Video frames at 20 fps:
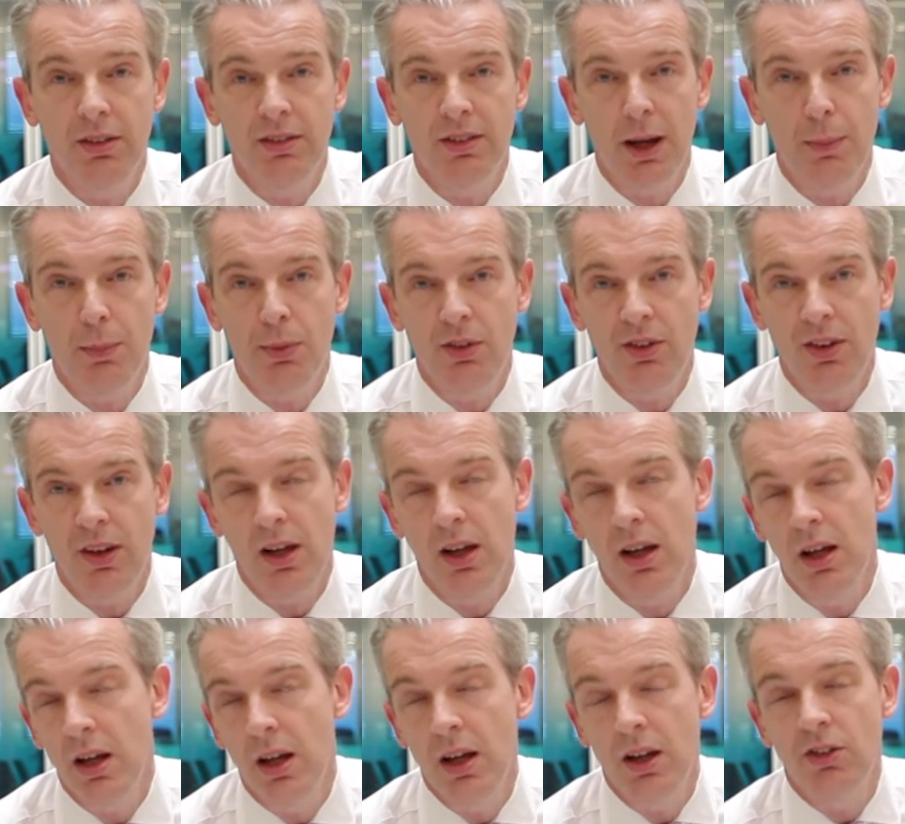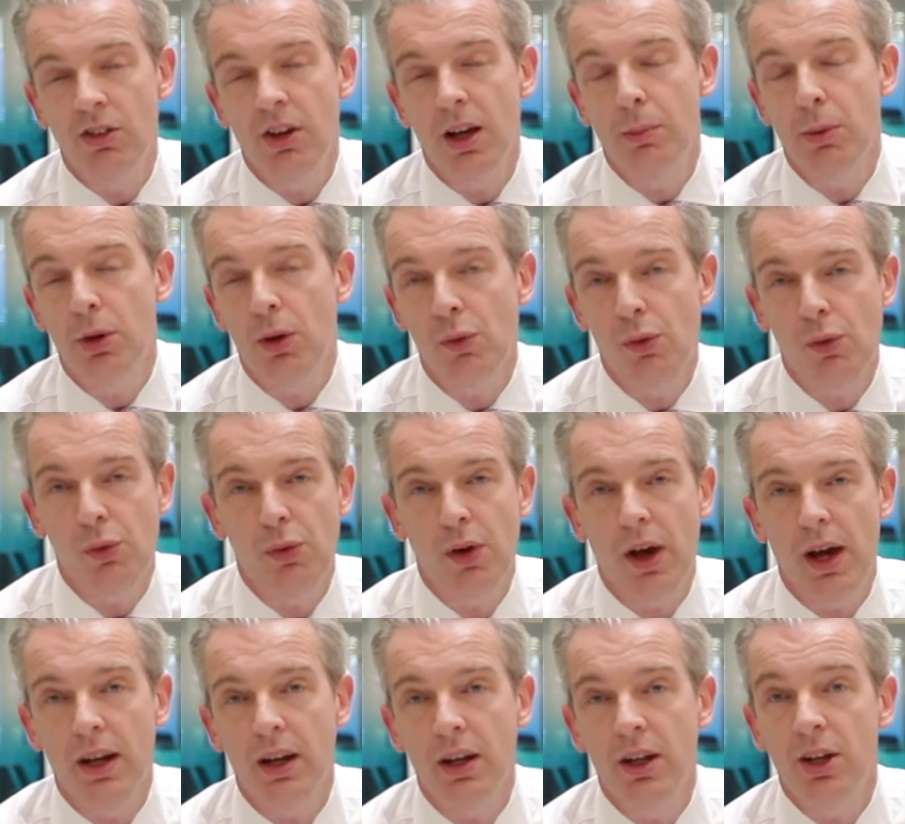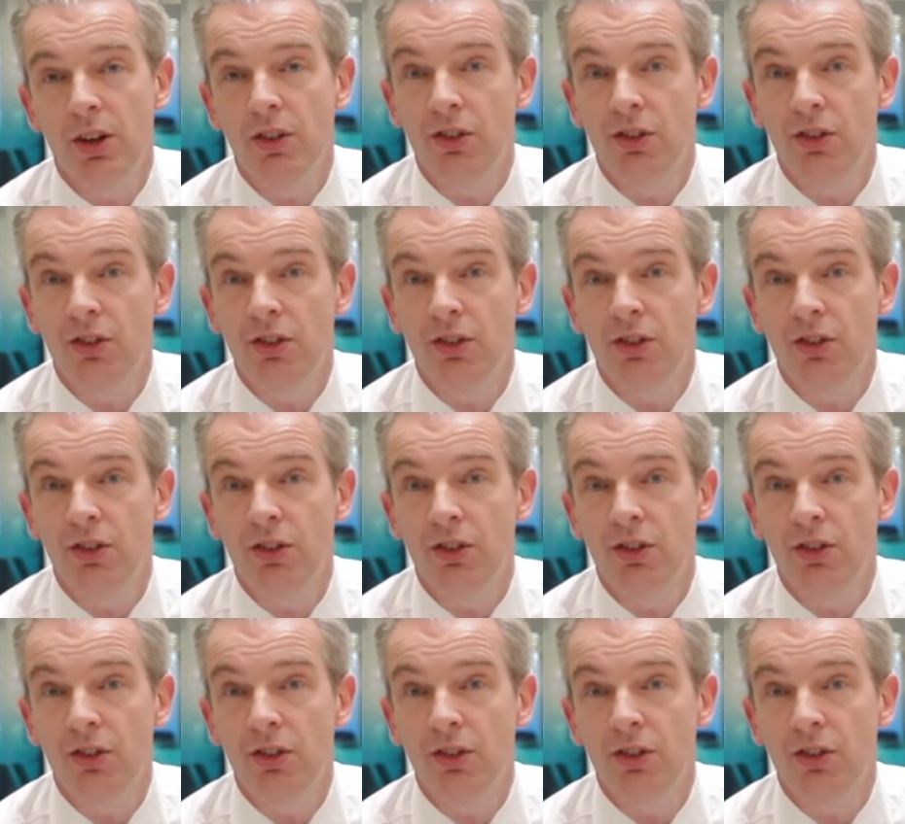Deputy Chairman of the Fed,